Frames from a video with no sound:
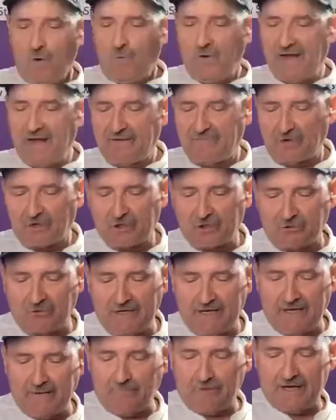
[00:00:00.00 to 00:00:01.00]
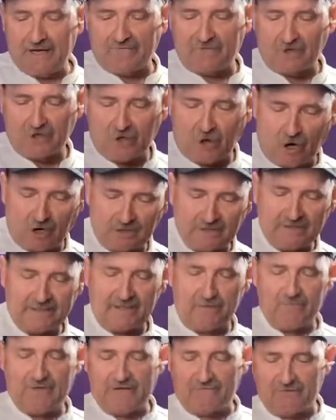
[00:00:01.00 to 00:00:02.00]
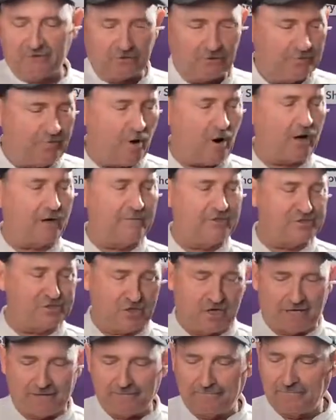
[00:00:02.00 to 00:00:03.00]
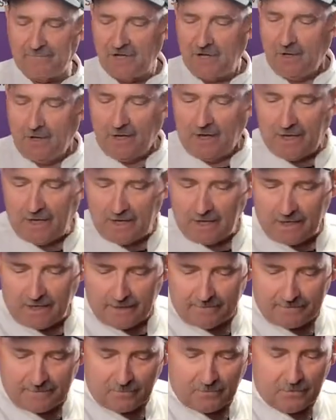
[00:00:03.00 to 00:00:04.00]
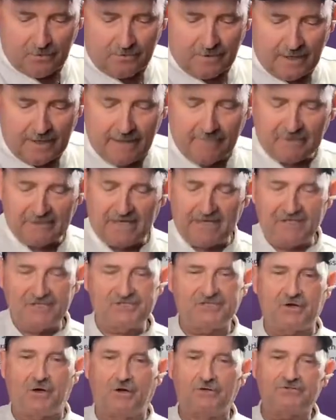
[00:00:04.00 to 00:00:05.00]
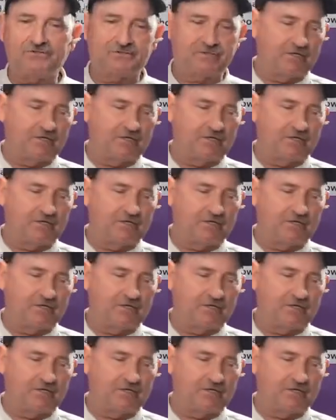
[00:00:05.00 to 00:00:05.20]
we have our cream, we have our garlic, and we have a little Parmesan. Uh, Himalayan salt's